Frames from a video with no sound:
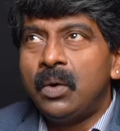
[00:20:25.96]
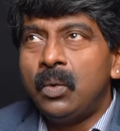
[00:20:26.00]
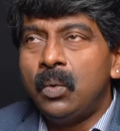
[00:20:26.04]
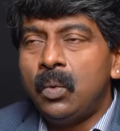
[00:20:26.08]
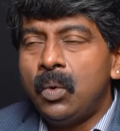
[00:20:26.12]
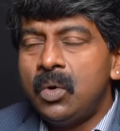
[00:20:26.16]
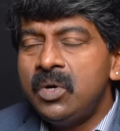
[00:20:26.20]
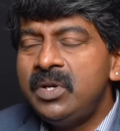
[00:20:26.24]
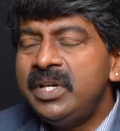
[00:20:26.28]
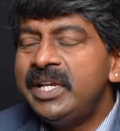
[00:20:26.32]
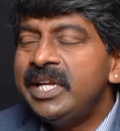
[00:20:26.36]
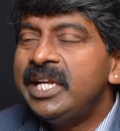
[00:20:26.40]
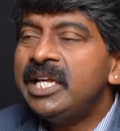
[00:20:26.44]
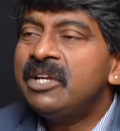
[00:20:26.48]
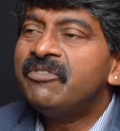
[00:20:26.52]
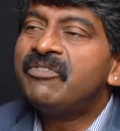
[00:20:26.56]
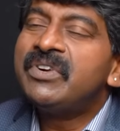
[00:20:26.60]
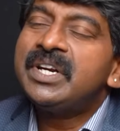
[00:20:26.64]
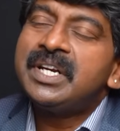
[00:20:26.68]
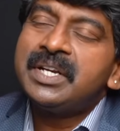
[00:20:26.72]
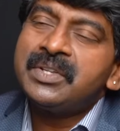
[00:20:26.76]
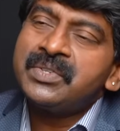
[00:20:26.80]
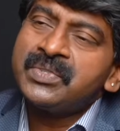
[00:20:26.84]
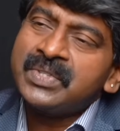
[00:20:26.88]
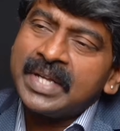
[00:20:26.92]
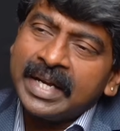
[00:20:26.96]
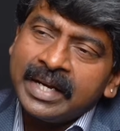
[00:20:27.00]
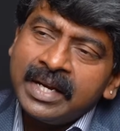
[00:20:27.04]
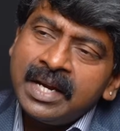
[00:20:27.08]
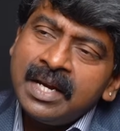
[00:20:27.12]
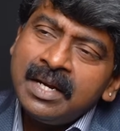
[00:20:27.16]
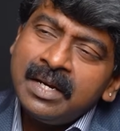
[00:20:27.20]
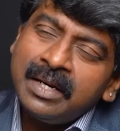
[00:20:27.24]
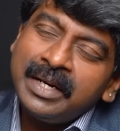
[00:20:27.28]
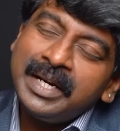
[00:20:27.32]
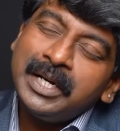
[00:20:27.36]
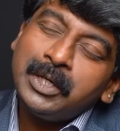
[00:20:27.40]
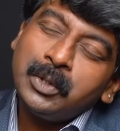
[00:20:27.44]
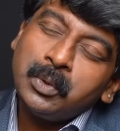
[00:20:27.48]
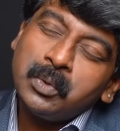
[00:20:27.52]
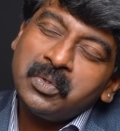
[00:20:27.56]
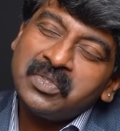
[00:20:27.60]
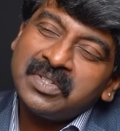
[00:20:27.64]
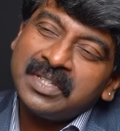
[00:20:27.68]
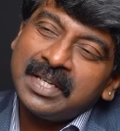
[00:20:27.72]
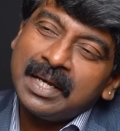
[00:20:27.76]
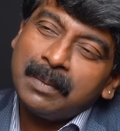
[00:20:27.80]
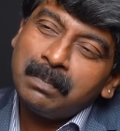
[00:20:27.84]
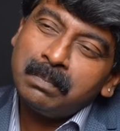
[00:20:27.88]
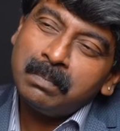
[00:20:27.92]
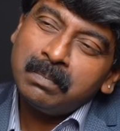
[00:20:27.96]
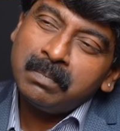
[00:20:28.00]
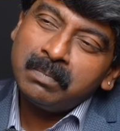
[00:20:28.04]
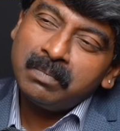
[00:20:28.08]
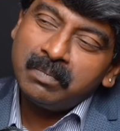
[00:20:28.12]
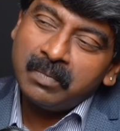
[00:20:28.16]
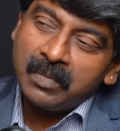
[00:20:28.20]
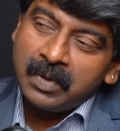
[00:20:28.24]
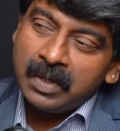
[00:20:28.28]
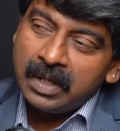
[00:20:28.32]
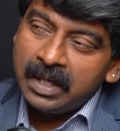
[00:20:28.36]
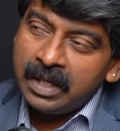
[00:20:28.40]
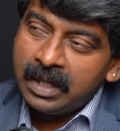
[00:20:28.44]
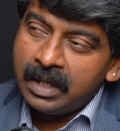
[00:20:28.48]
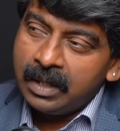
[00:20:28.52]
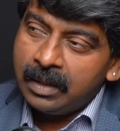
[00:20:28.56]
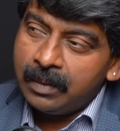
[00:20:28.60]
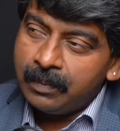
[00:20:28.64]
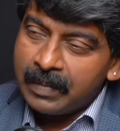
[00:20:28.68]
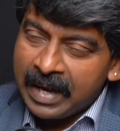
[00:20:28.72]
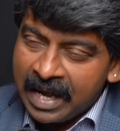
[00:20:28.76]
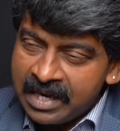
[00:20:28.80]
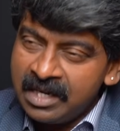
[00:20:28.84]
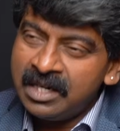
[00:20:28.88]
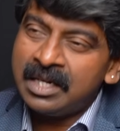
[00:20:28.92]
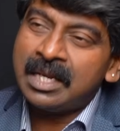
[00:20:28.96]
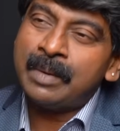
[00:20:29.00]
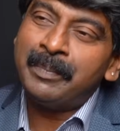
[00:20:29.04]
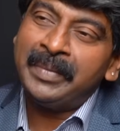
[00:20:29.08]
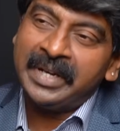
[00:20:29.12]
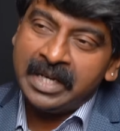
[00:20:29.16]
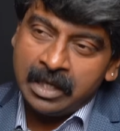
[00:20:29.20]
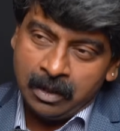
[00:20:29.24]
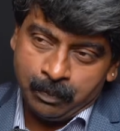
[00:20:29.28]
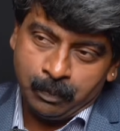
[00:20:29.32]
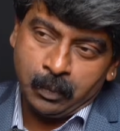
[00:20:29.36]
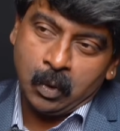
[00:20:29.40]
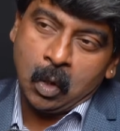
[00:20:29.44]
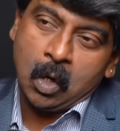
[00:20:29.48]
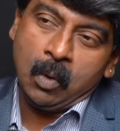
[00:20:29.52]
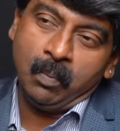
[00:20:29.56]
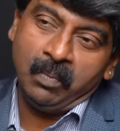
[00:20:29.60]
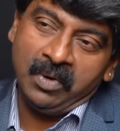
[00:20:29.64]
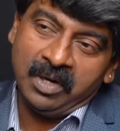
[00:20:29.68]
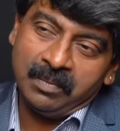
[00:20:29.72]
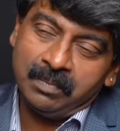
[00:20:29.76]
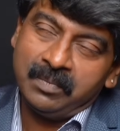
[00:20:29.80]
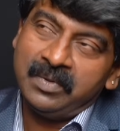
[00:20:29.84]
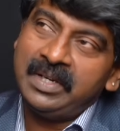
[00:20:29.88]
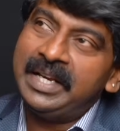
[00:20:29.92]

only if it is secondary to some anatomical problem,